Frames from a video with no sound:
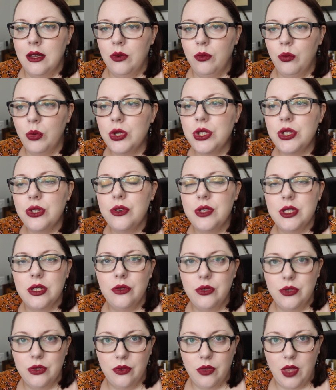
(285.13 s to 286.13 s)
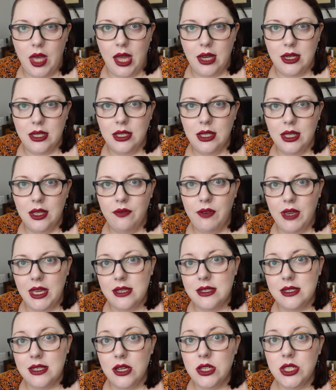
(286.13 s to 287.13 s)
Would you still do that if he
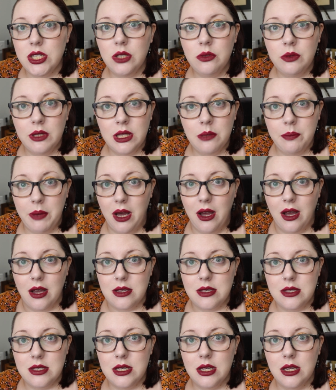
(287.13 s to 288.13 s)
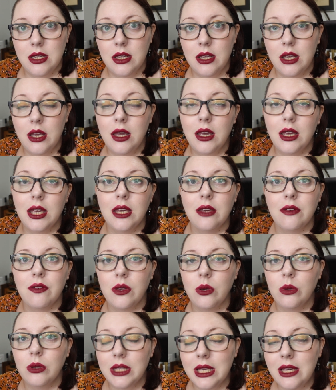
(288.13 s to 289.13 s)
has said to you in the past, "If
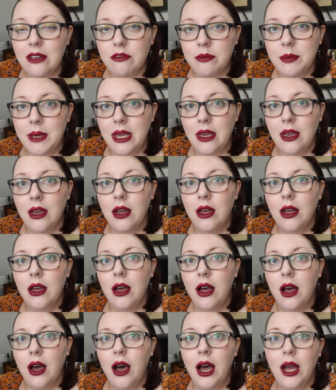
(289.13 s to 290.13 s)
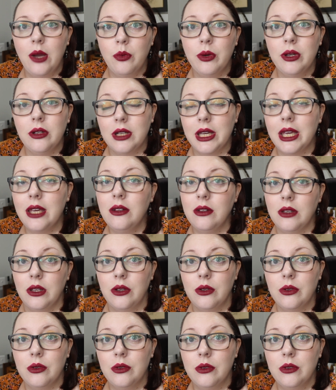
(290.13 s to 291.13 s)
you leave me, I will kill
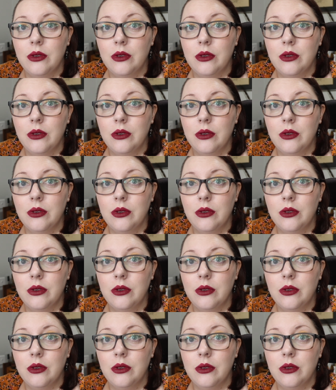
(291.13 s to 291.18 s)
you"?